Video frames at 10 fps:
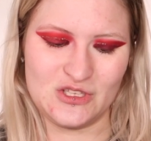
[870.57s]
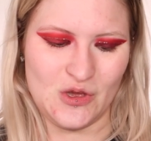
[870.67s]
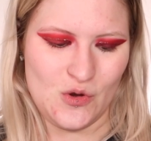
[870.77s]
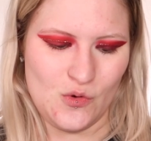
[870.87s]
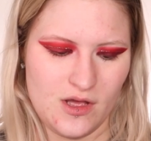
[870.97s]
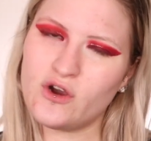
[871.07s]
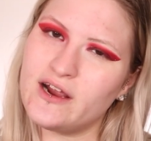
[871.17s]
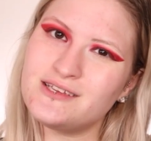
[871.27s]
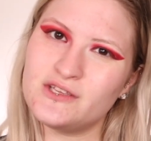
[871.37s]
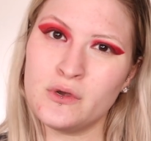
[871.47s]
So
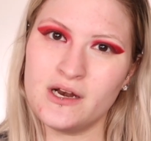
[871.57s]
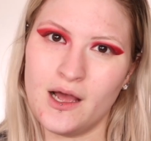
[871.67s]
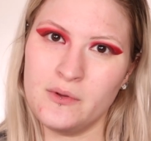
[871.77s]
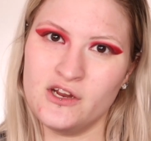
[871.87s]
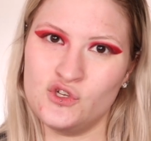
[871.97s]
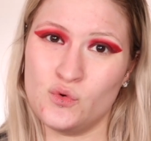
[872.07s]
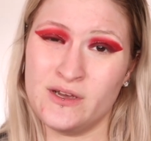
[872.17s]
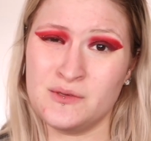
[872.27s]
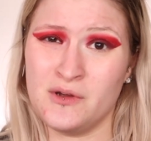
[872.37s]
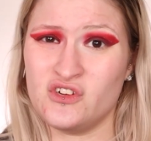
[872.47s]
try to soak it up and
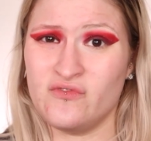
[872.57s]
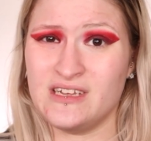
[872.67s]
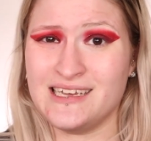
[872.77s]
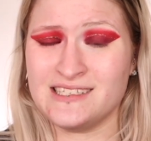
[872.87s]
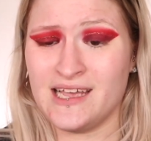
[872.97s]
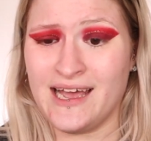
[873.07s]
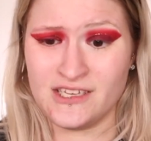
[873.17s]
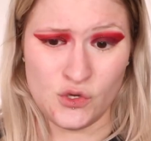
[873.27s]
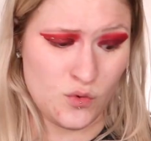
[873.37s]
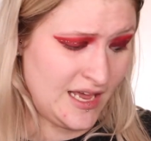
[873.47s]
enjoy as much of it
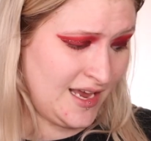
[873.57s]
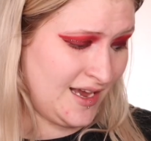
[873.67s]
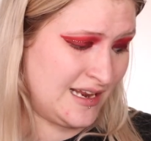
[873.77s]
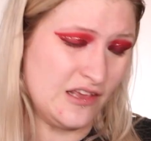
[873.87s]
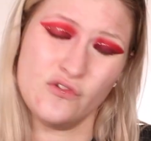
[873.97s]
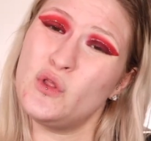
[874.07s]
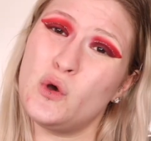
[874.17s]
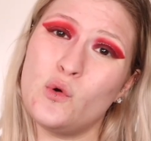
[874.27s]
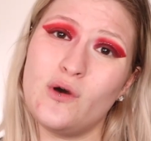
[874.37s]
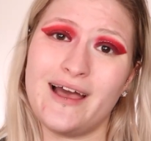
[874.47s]
as you can, even
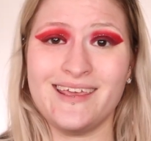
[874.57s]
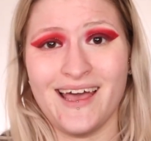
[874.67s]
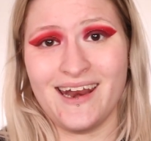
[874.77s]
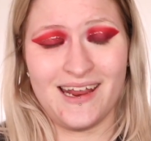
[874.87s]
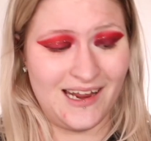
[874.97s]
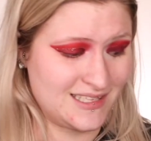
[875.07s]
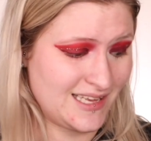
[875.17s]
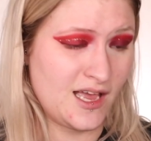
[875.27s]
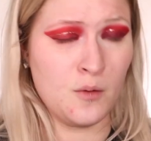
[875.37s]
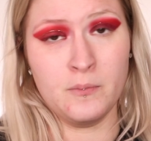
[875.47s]
though I get it, it's
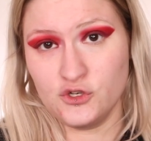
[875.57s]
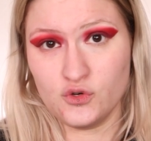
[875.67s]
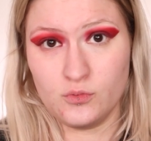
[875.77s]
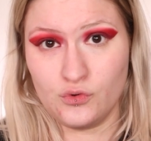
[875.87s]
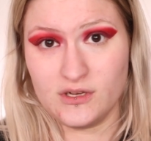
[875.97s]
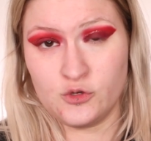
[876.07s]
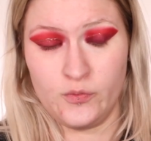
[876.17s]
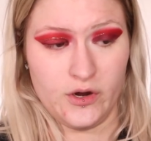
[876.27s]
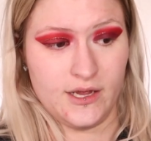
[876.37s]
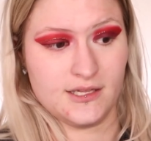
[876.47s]
like a miserable
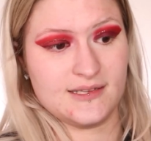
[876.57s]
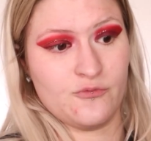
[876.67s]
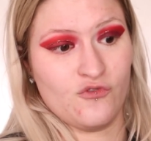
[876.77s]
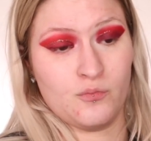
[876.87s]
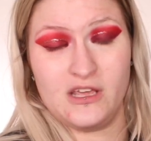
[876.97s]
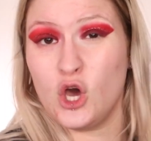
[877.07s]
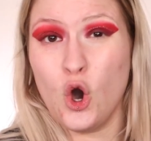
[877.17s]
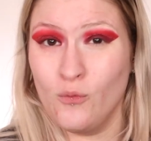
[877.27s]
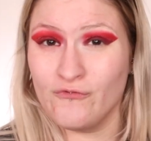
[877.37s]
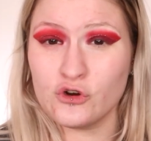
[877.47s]
experience for being
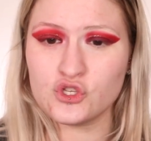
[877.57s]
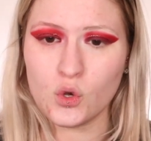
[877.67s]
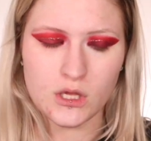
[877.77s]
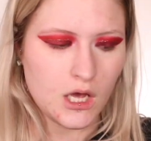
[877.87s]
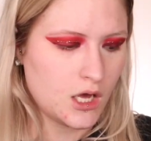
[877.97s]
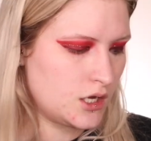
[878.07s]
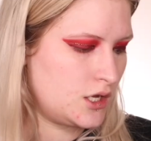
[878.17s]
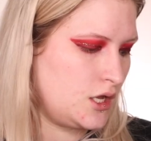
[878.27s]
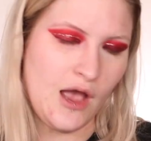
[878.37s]
home for so long.